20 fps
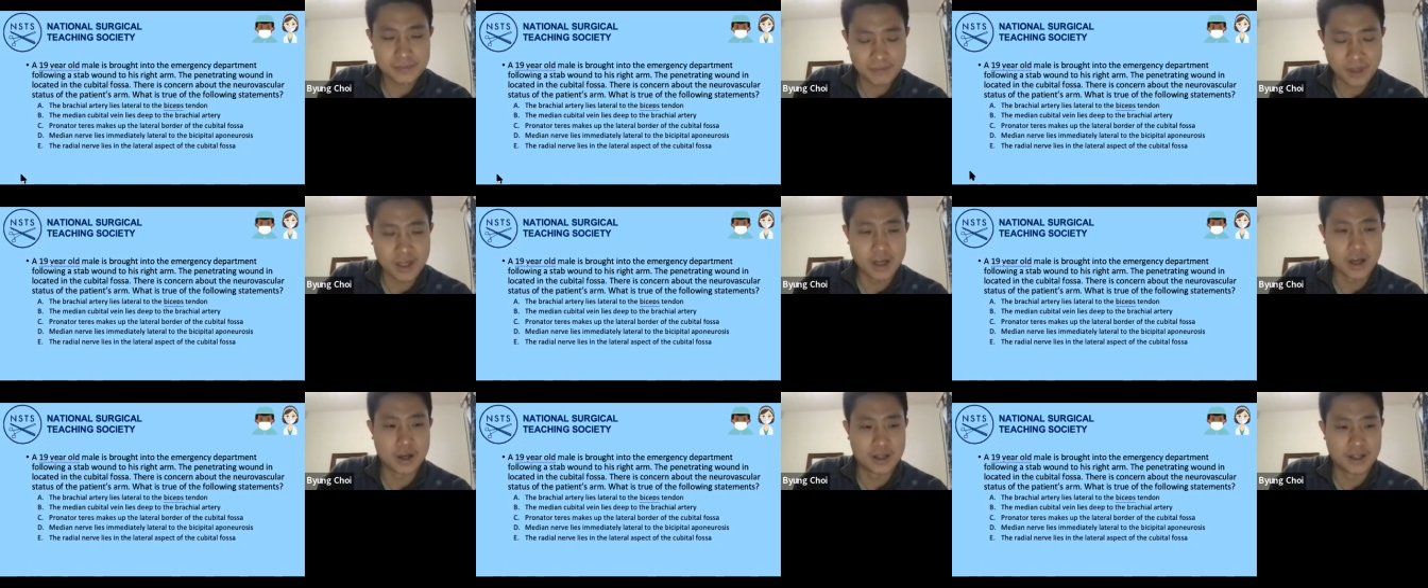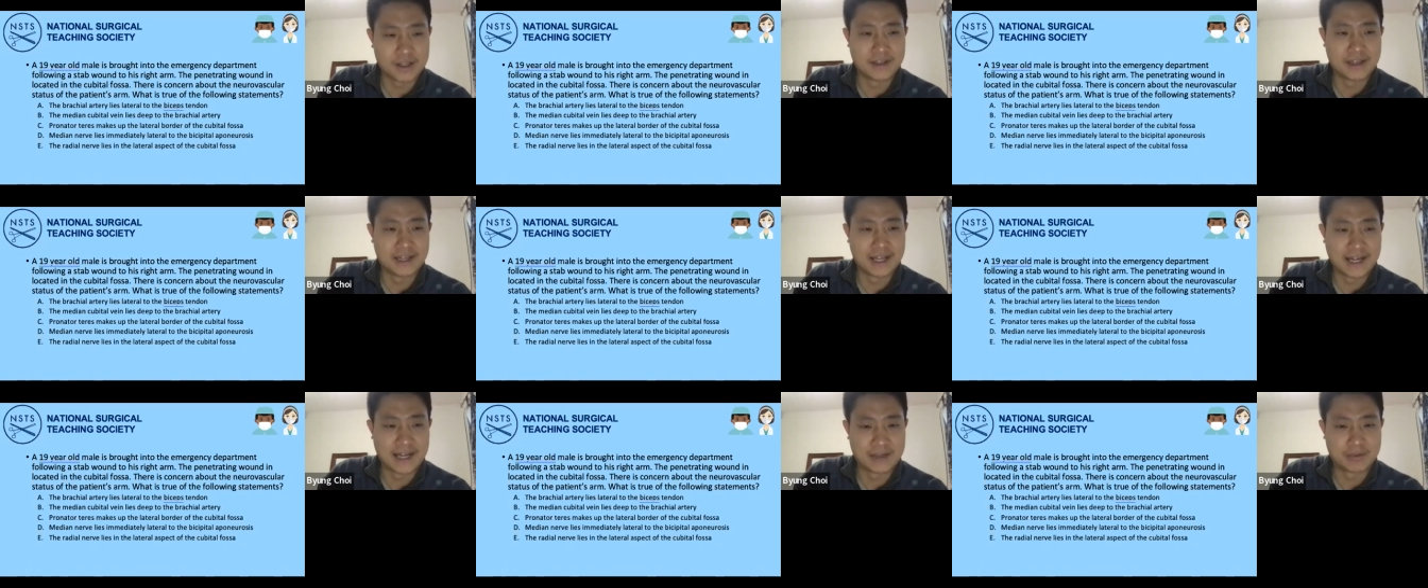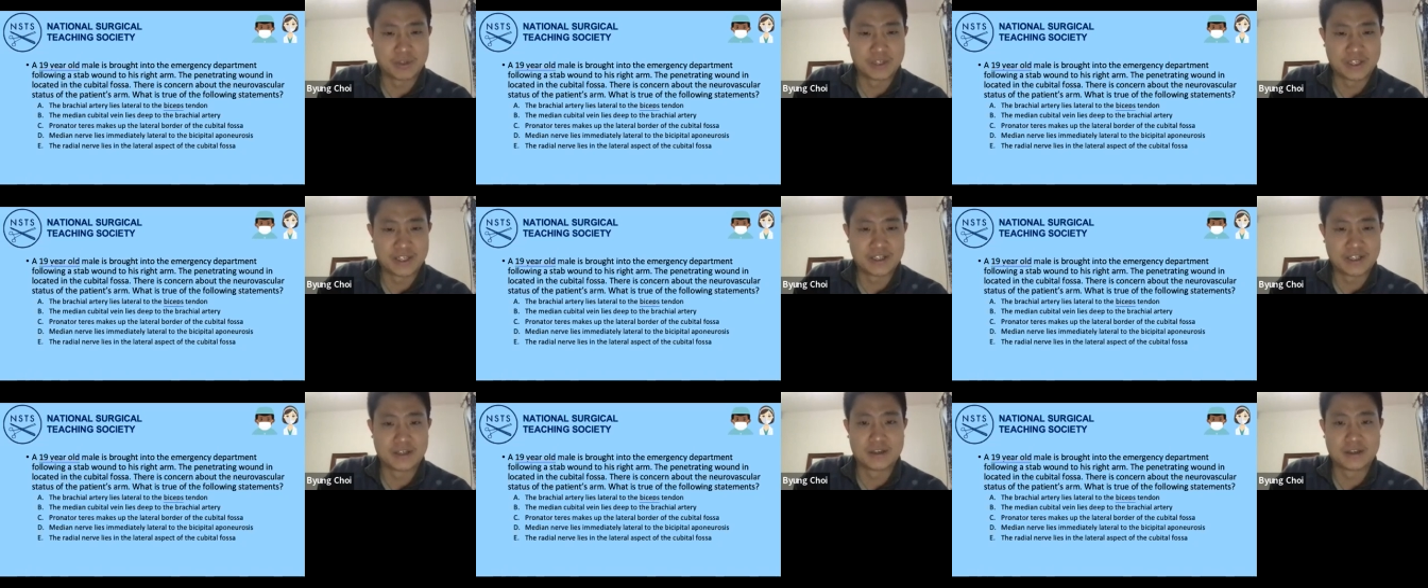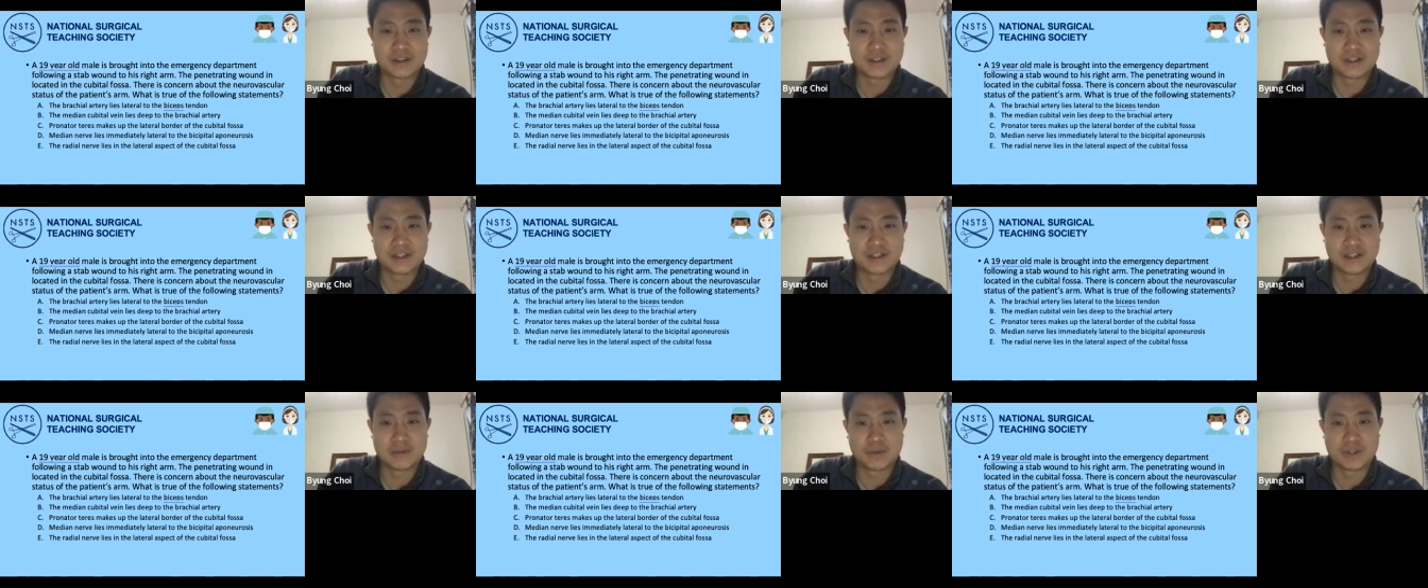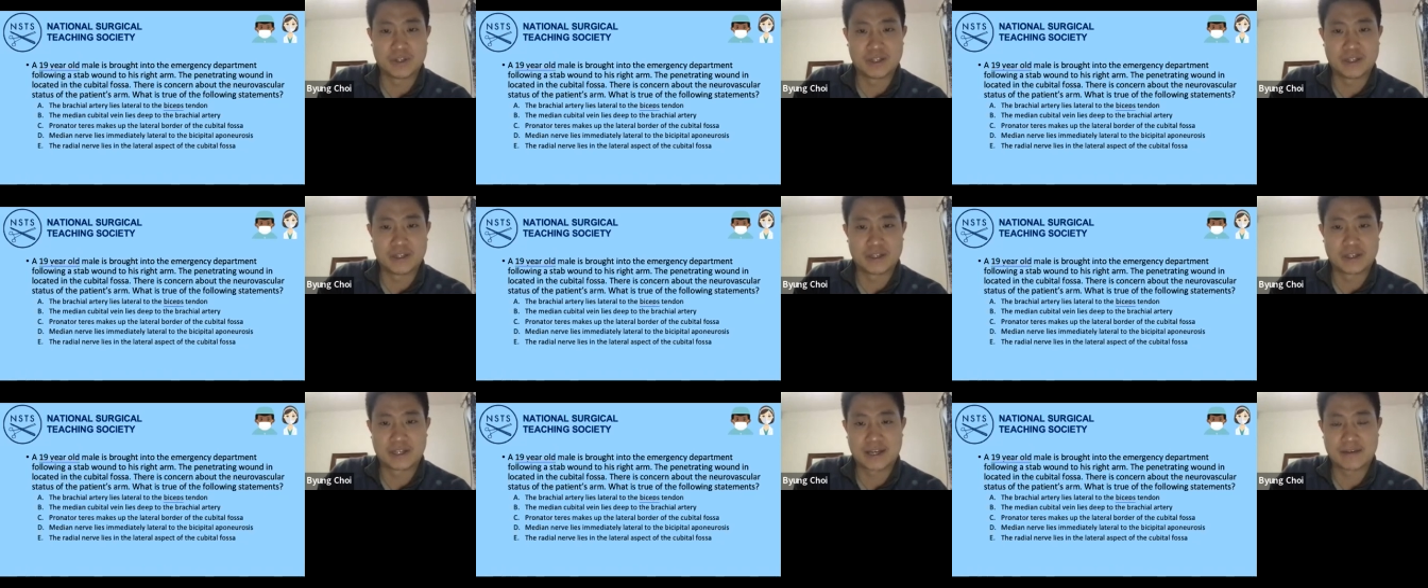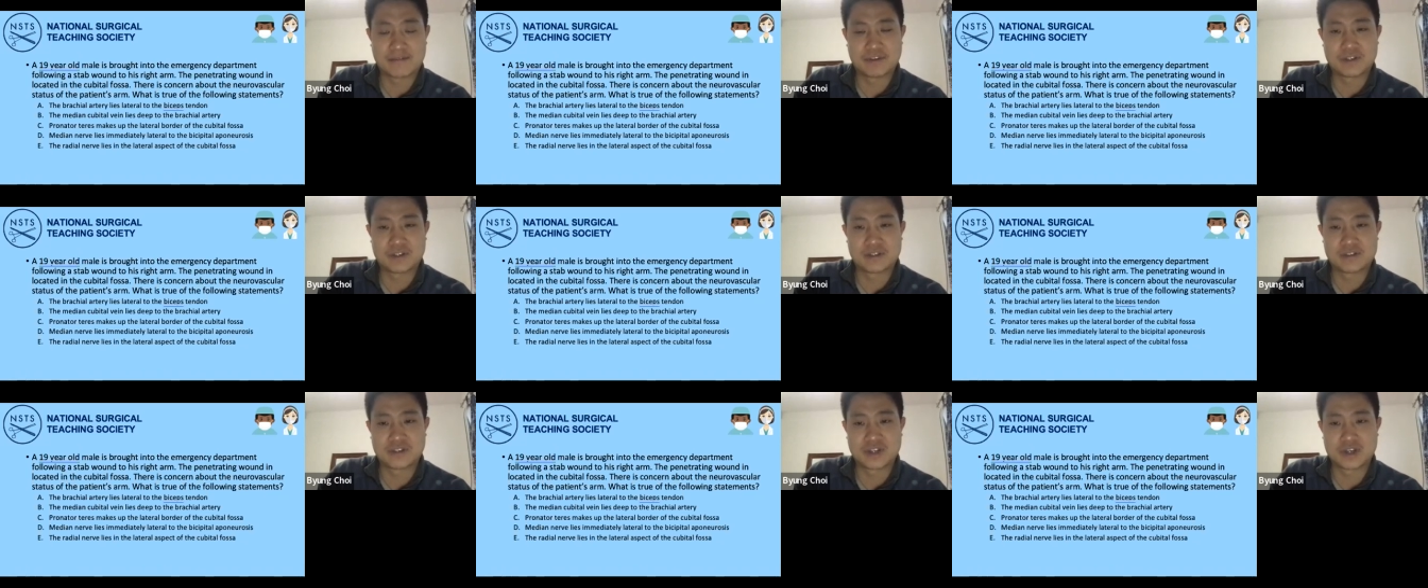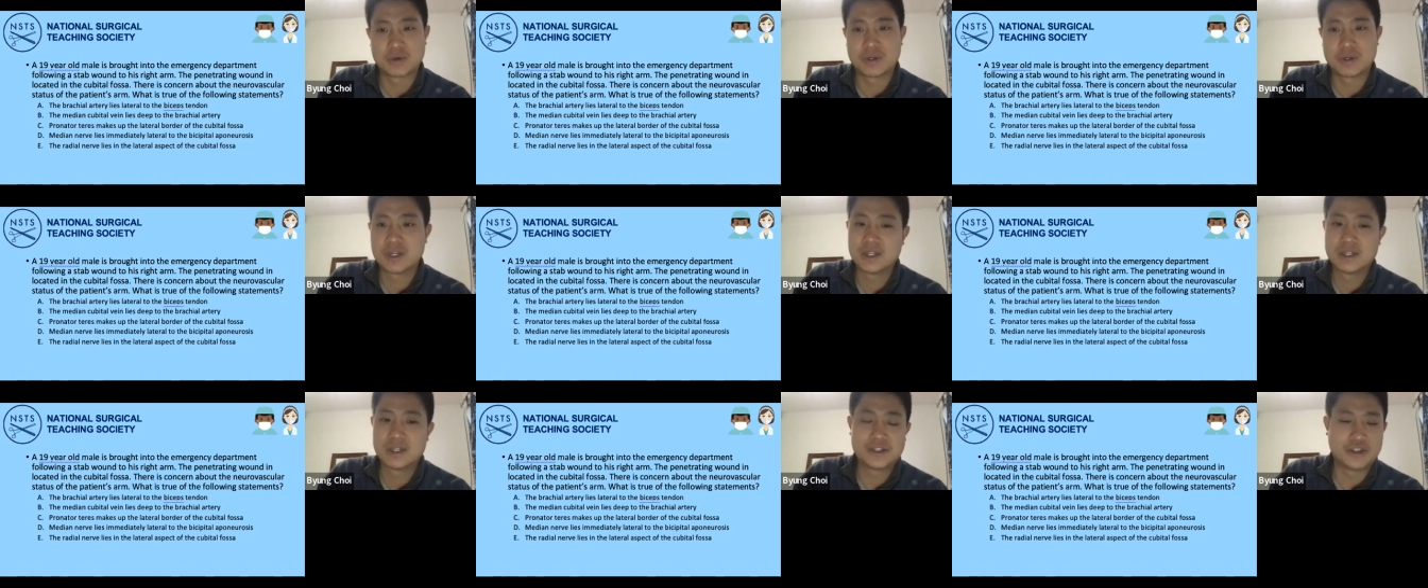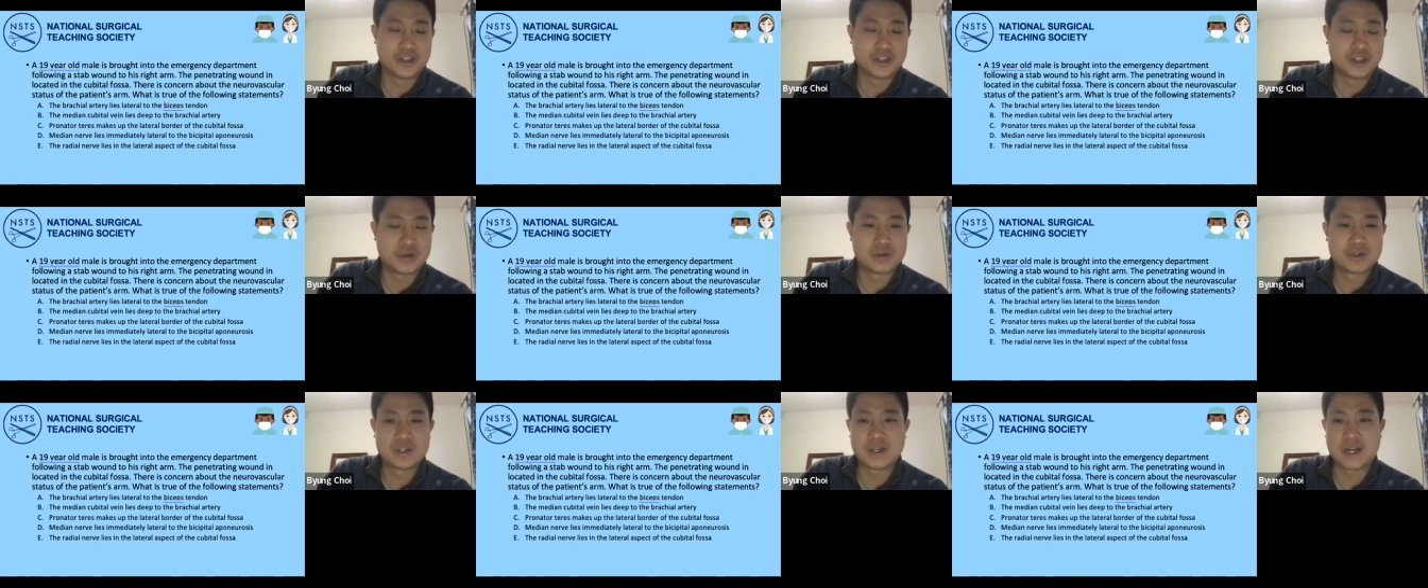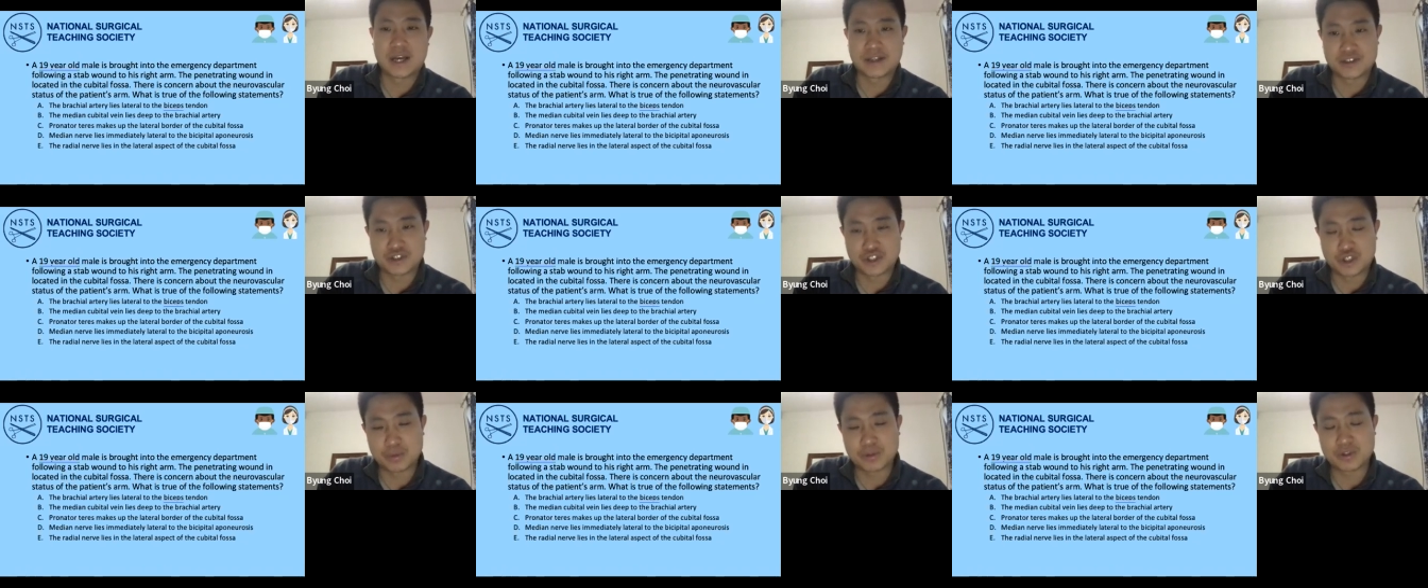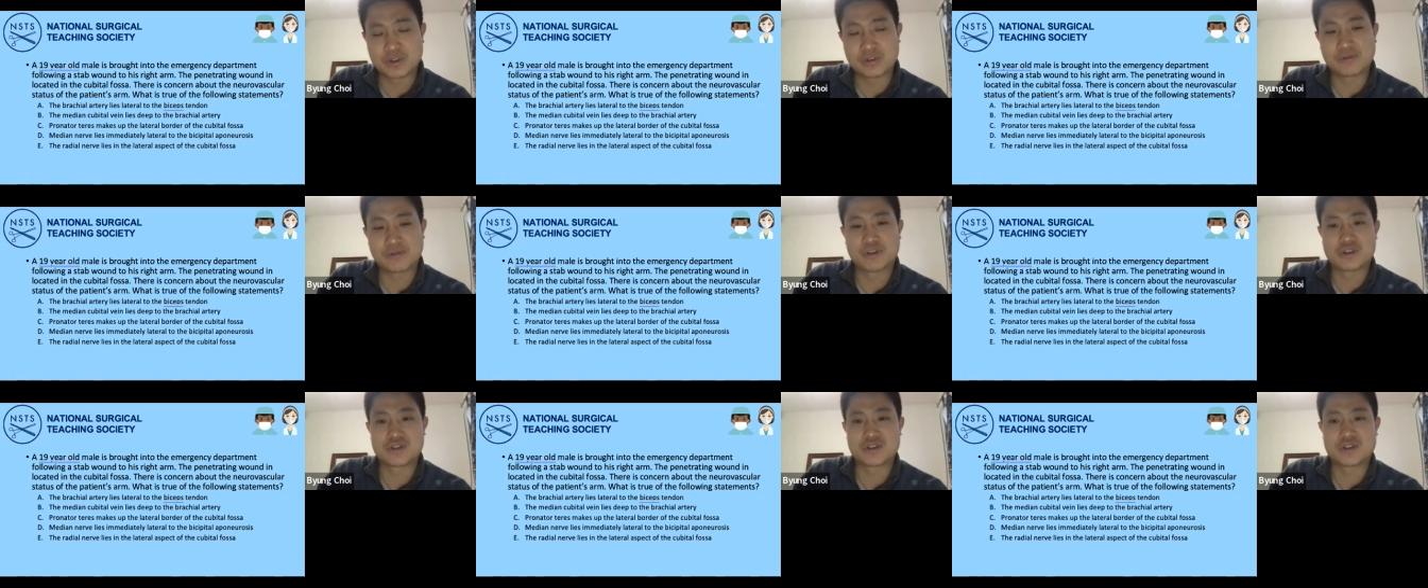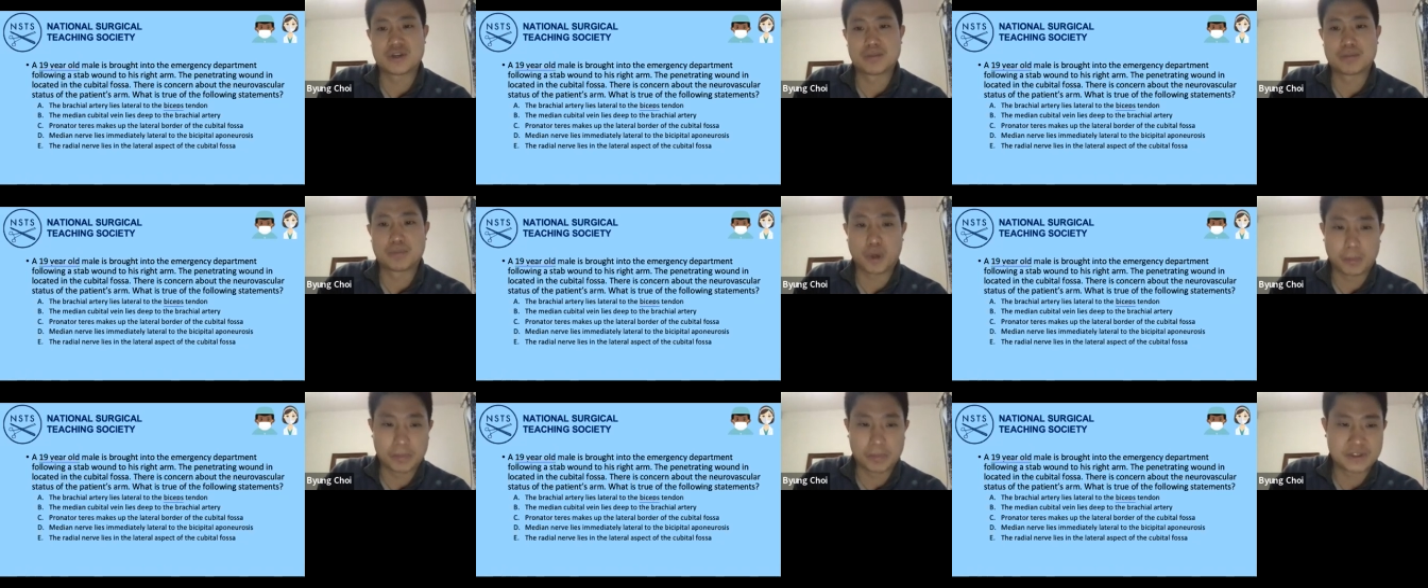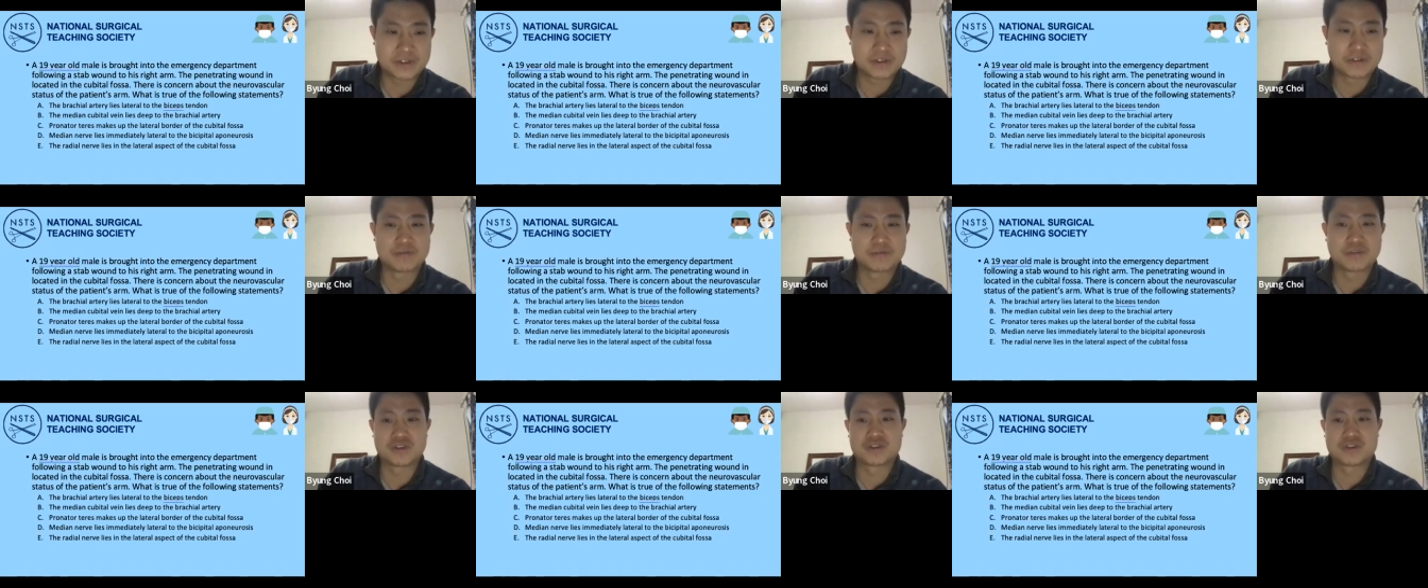and lie within a cavity. So, you know, antecubital fossa, popliteal